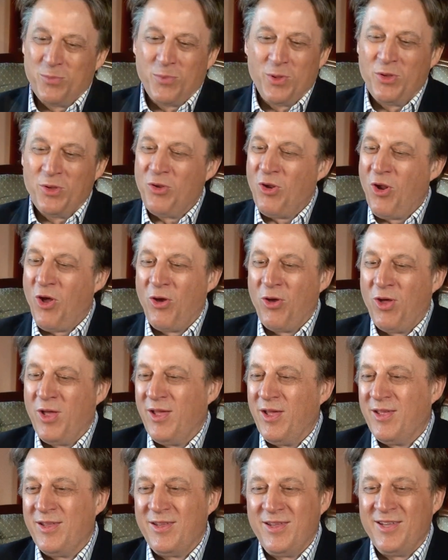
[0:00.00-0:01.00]

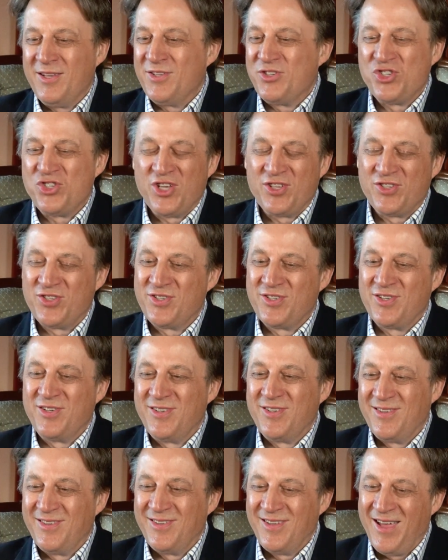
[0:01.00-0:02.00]
It just
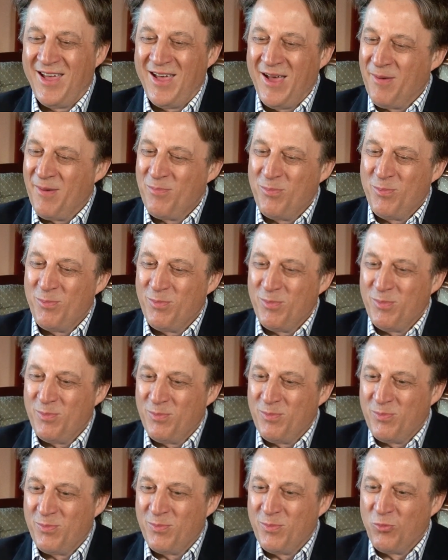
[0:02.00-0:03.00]

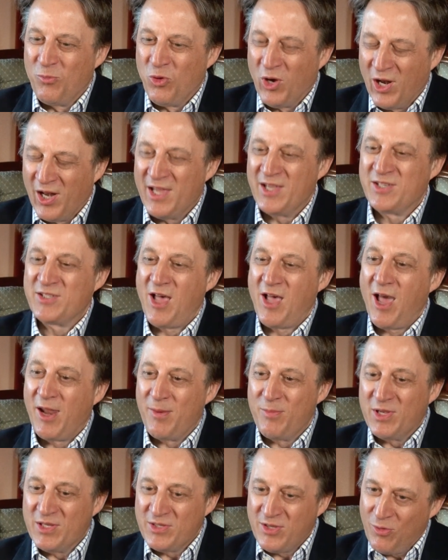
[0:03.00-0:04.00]
really
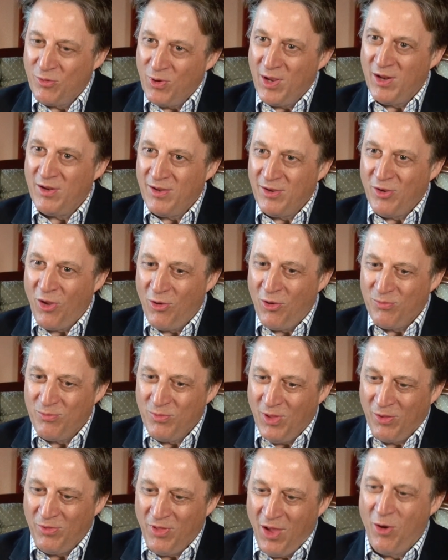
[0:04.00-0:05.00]
excited me. So
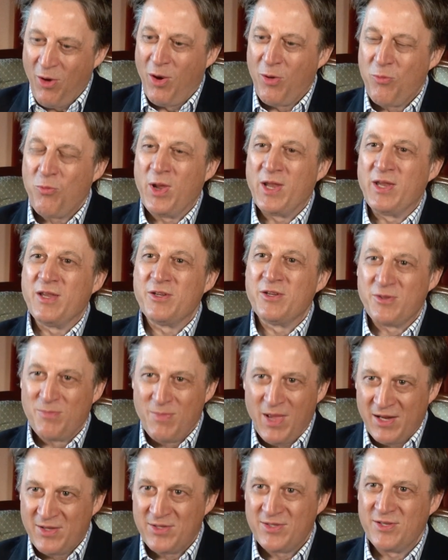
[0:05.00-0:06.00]
although I went into
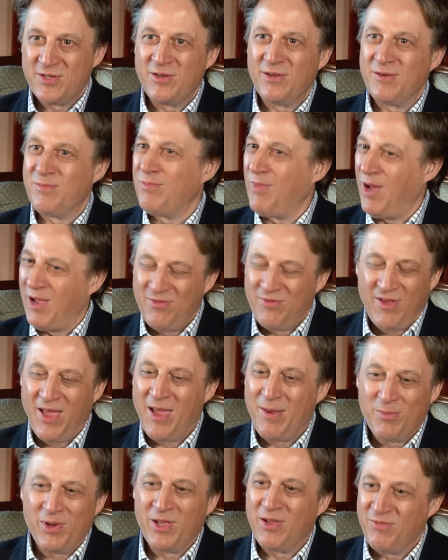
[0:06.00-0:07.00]
medicine, and my
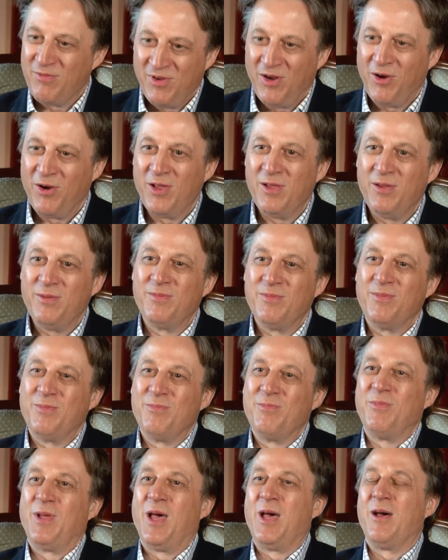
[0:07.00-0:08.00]
family are very
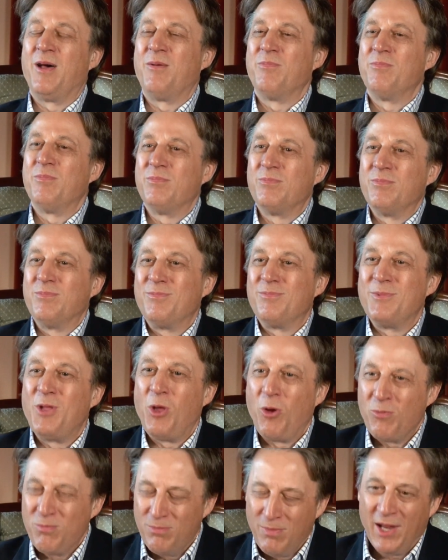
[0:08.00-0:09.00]

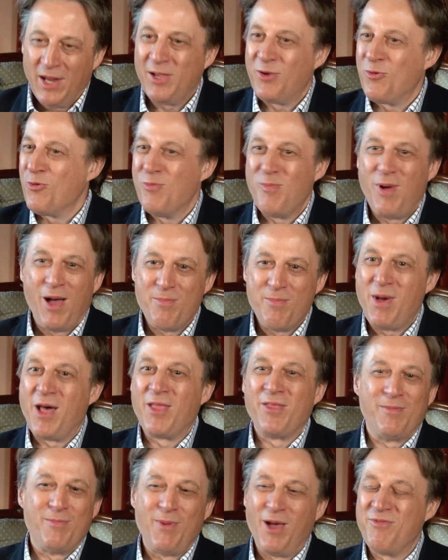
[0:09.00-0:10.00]
medical, my
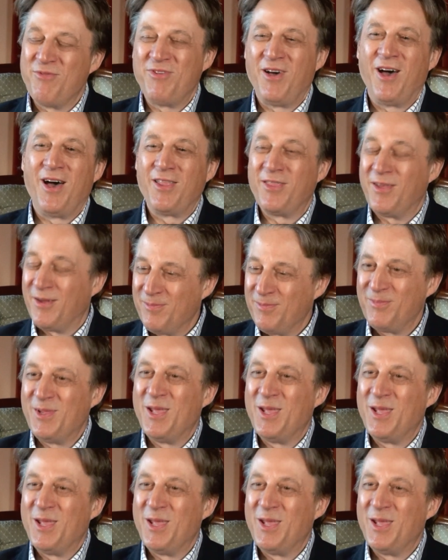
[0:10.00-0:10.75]
mother, my father,